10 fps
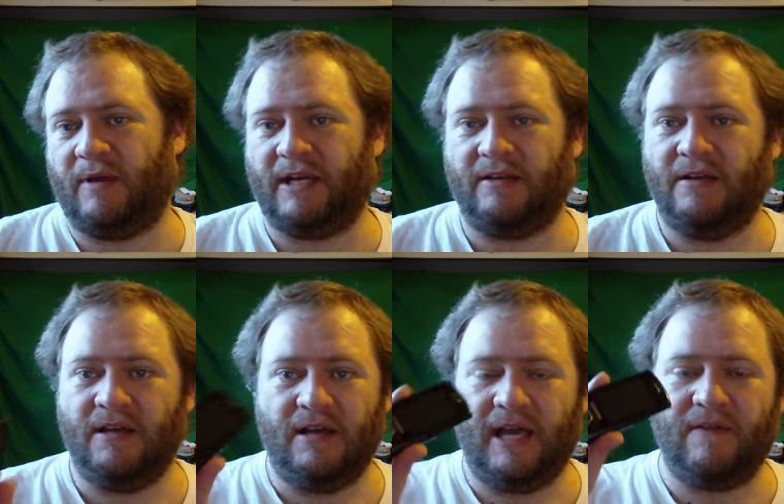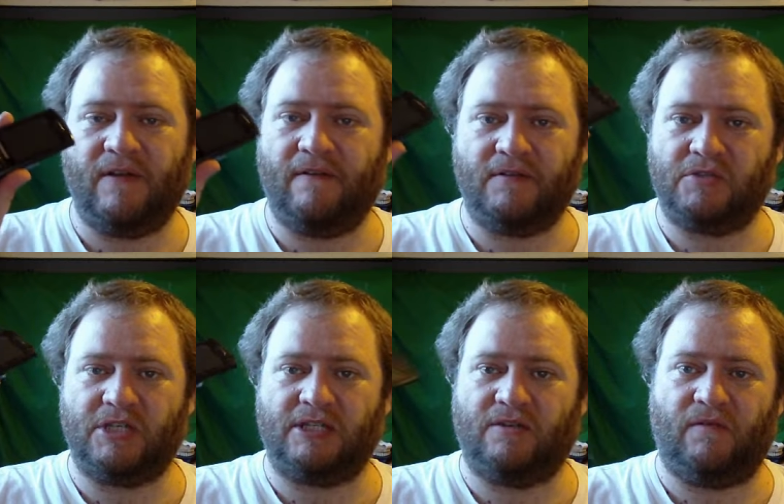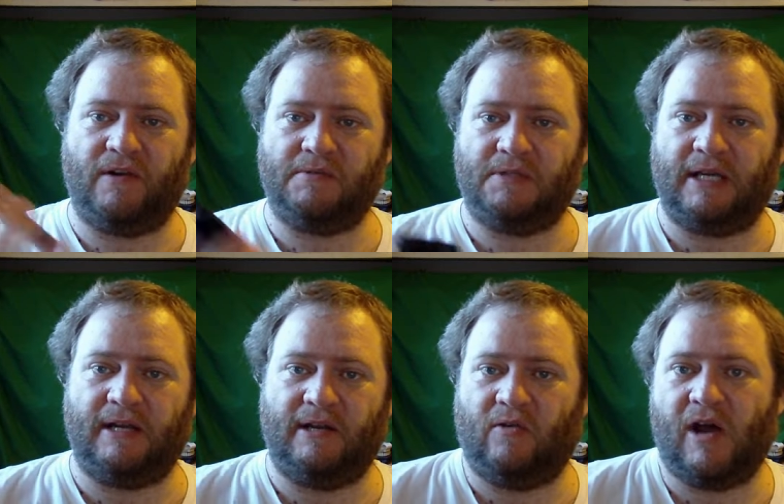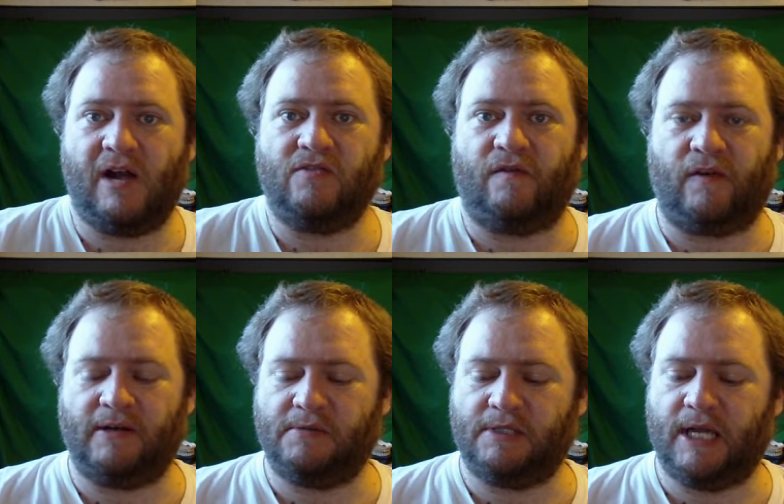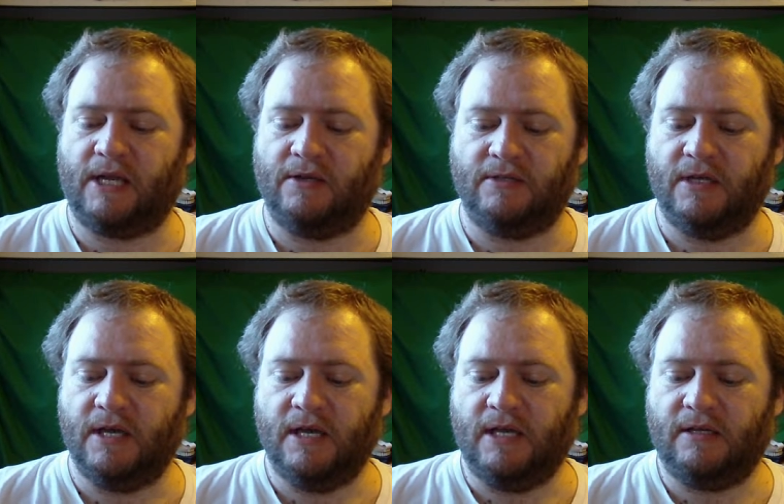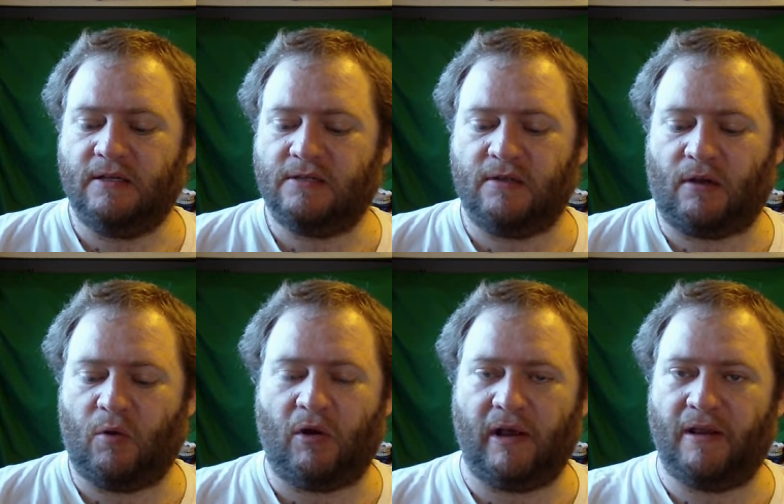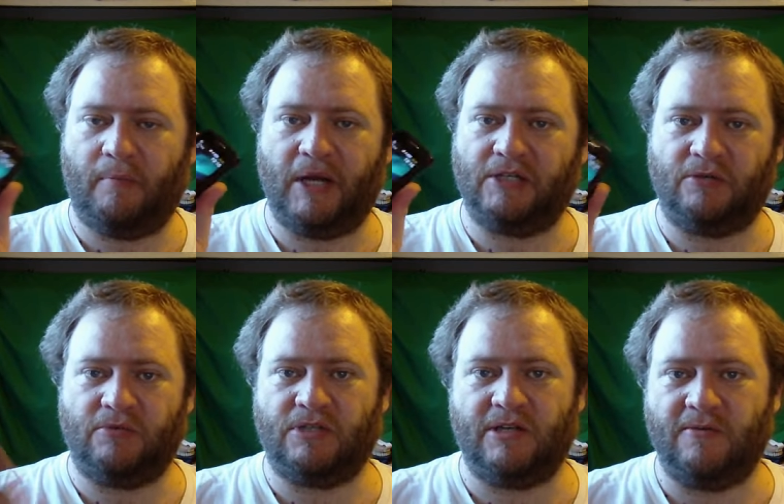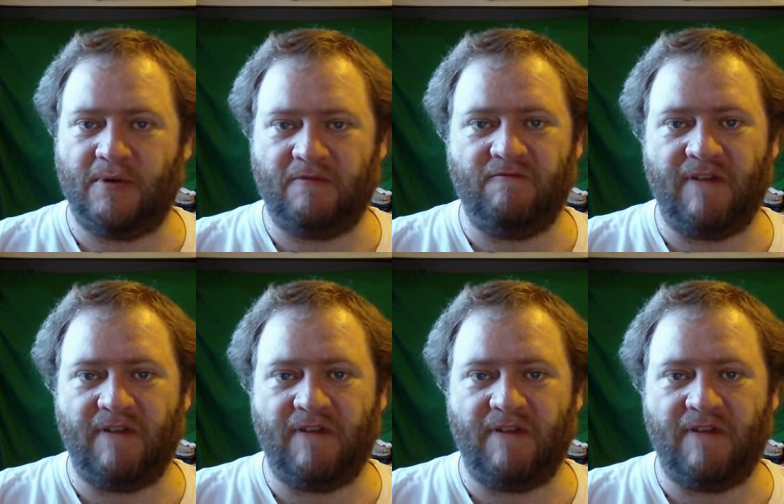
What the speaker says: I mean, even if it was 60 frames per second or 100 frames per second, the quality of the picture would still be